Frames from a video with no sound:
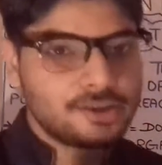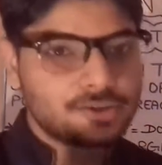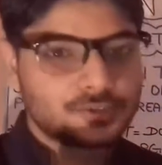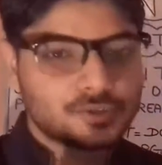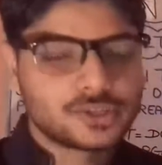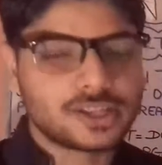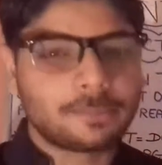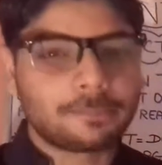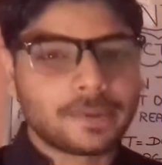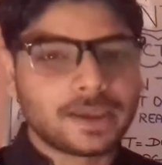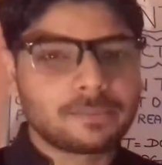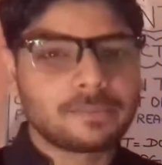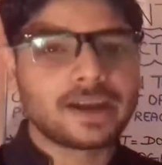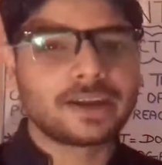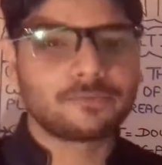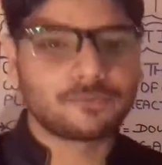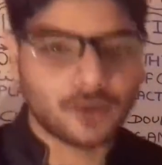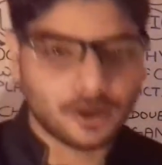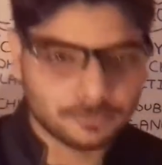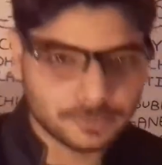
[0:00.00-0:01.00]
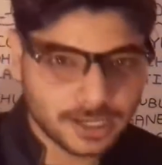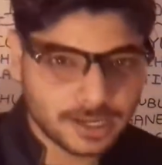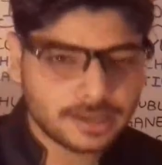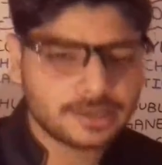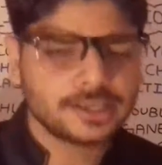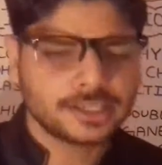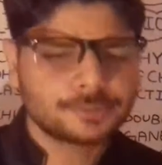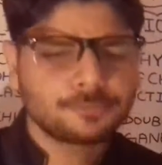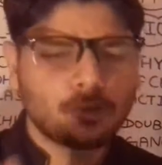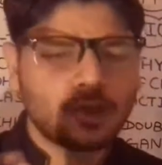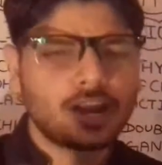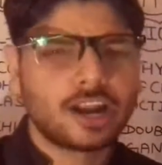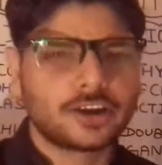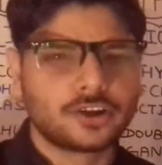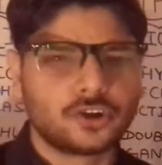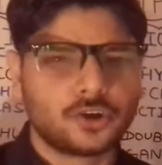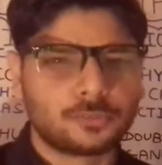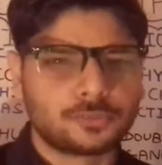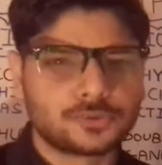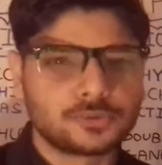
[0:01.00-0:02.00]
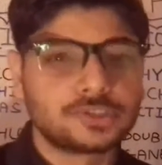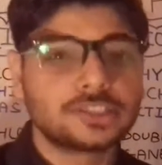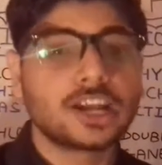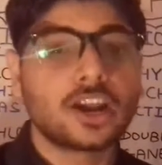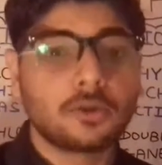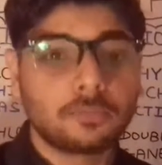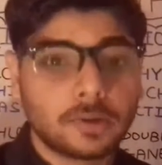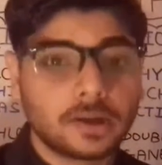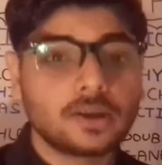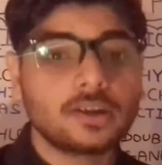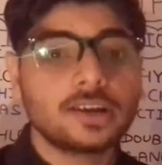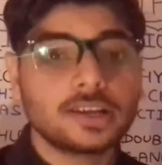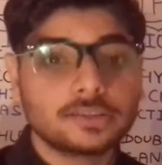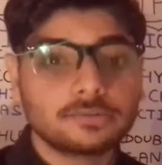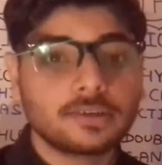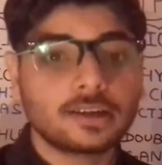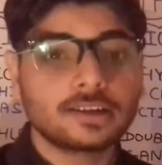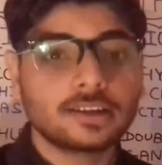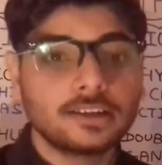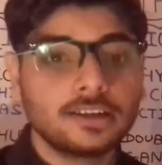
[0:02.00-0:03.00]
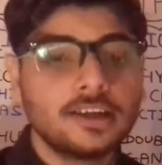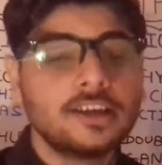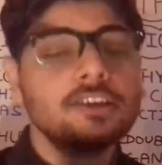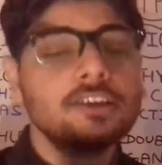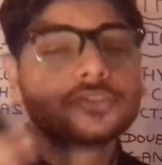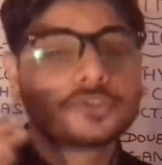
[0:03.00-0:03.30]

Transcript: So the pigment form the smaller groups which are often known as what?